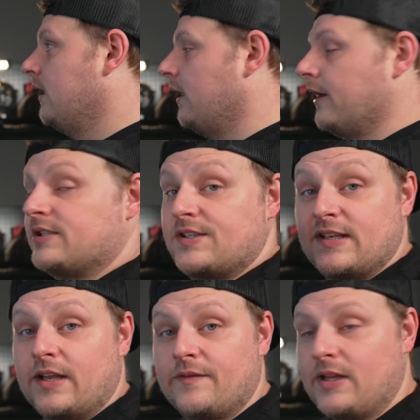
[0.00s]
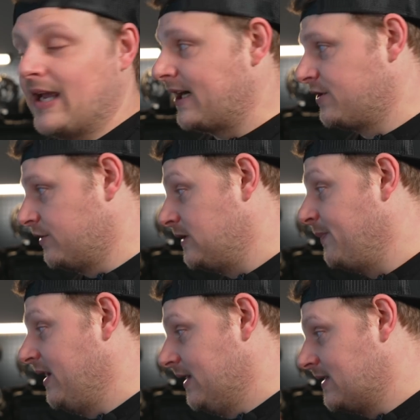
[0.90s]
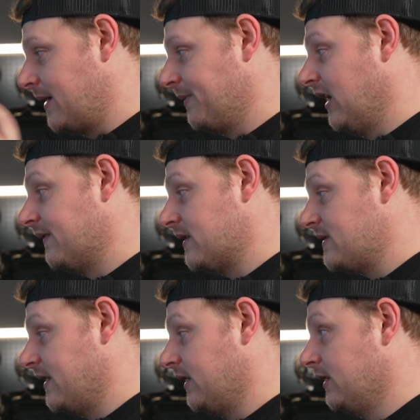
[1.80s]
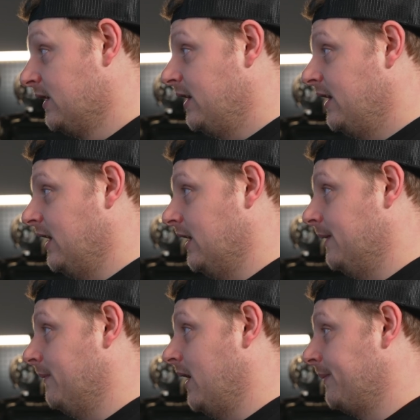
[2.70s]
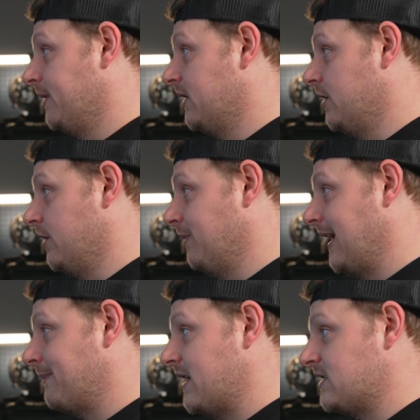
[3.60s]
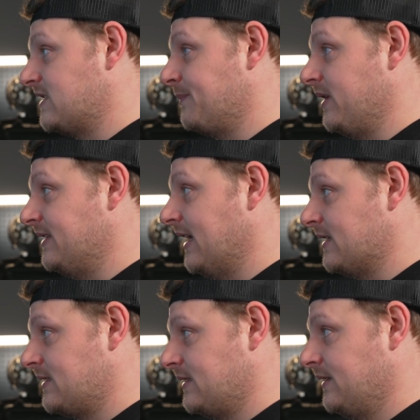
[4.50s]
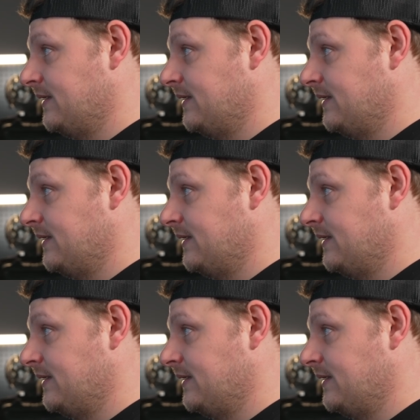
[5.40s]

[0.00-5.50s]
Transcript: All right, just to give you the actual speed that's coming off this thing, um, I'm gonna go to Blackmagic speed test.